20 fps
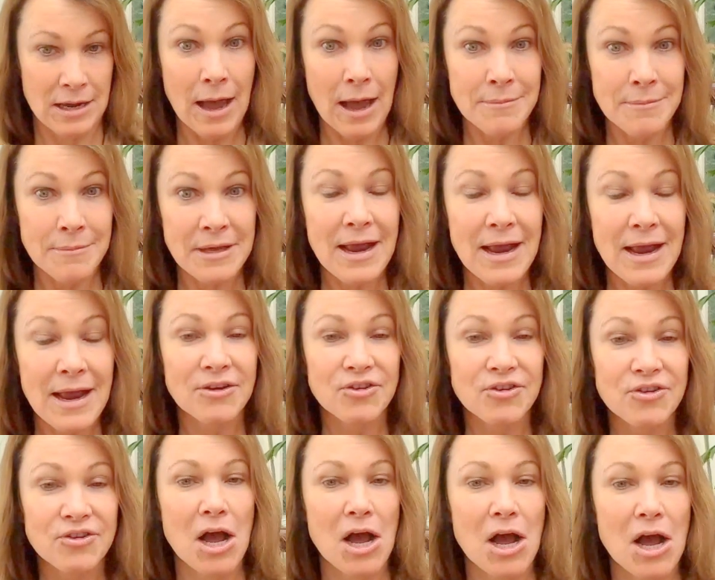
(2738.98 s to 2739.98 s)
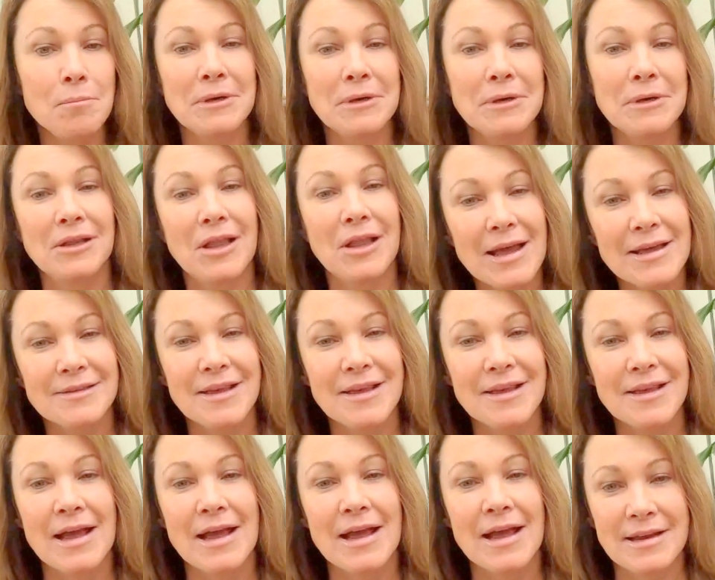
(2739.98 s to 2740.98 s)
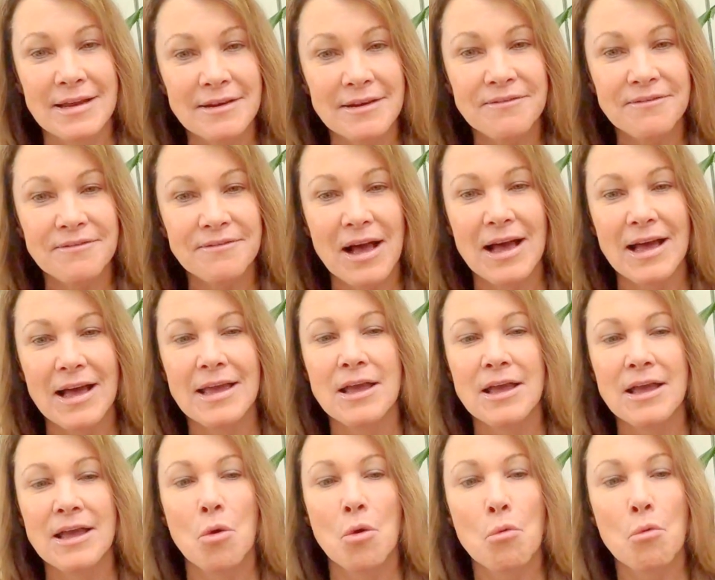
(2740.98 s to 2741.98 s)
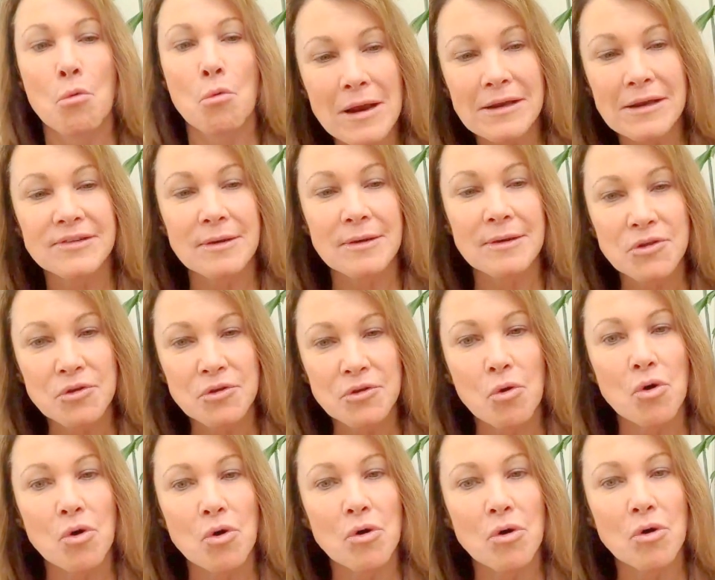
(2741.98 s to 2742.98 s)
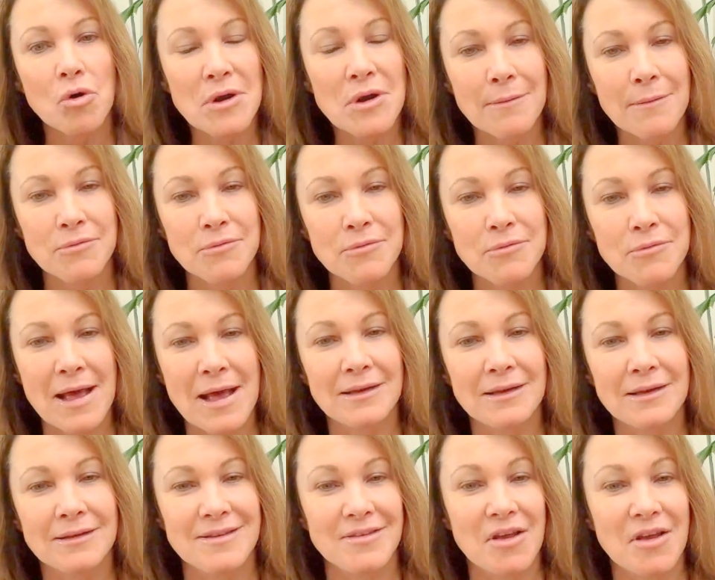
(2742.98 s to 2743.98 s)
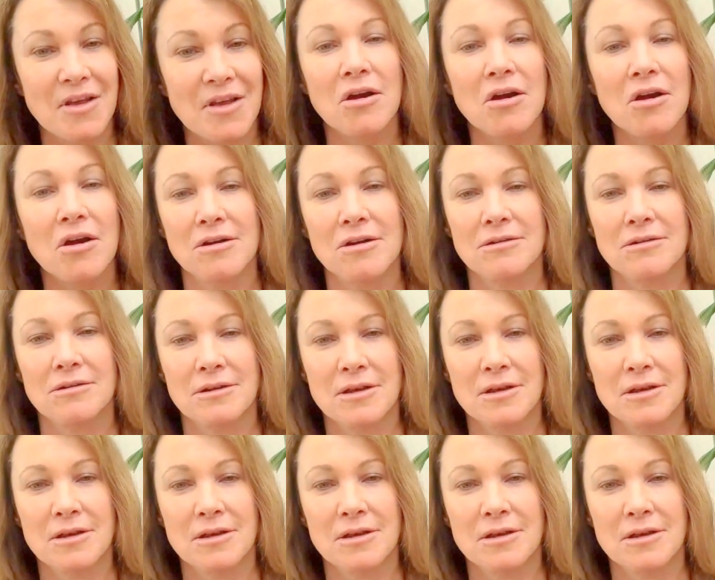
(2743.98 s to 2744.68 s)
I'm going to actually help clients identify what some of their hormone abnormalities are.